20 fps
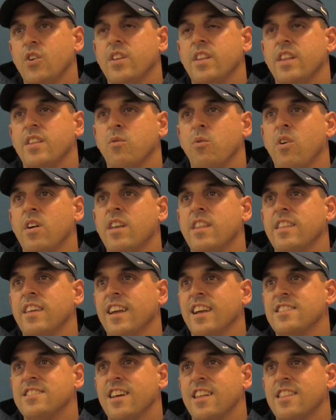You know, the one
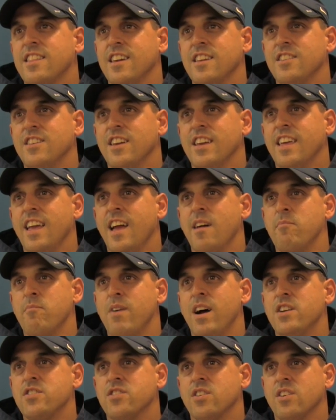thing is that thing that you can't
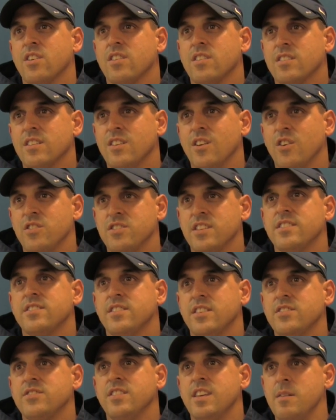measure. You know, is
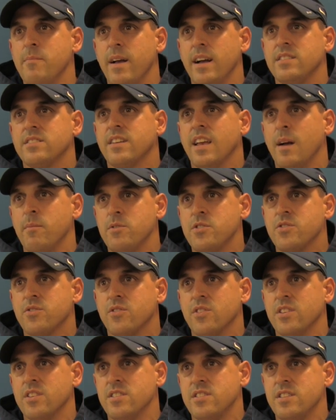this team has
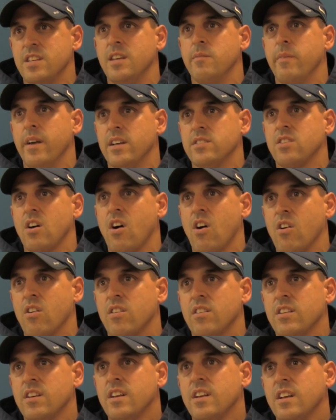chemistry, this team has
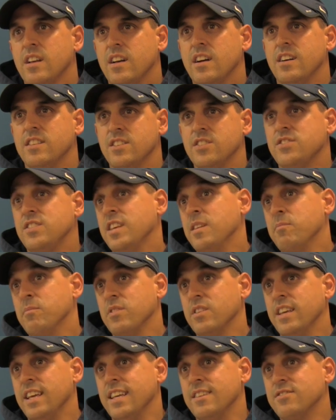heart, this team
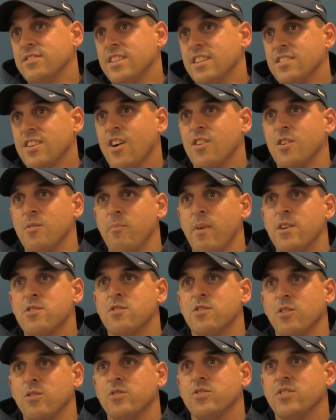believes, and it's hard to
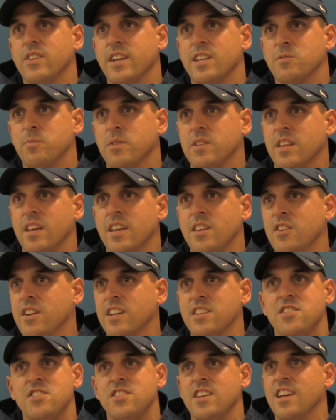measure those things, but you
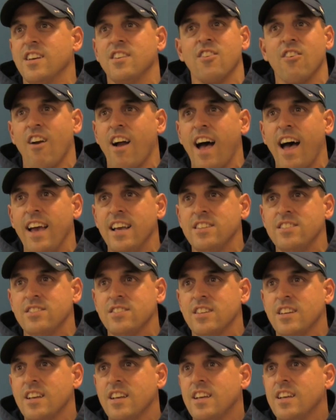can see it in their
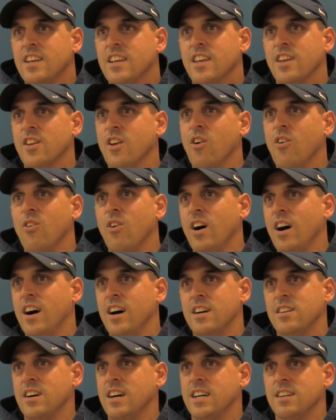eyes. You know,
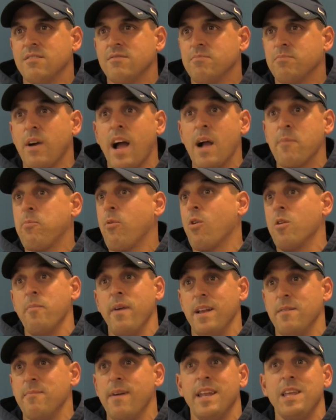Brockport
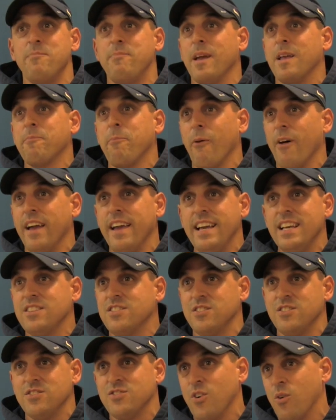made many big
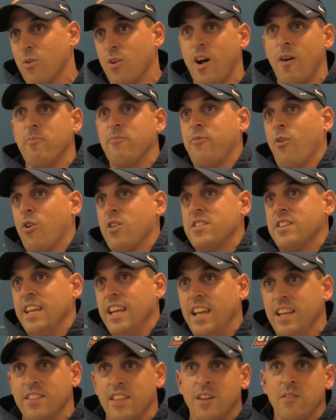plays, and so we're up
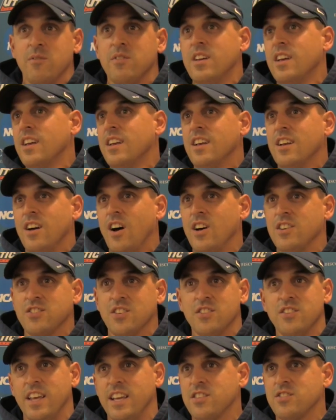14, and all of a
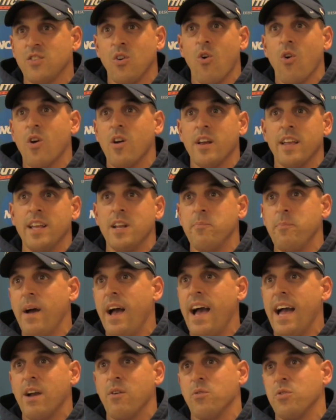sudden they score and get it
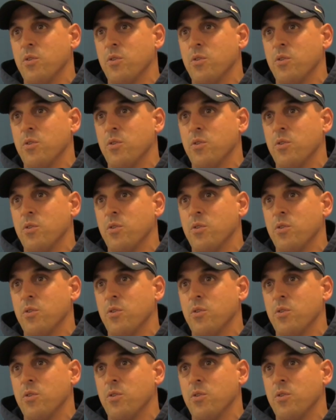back.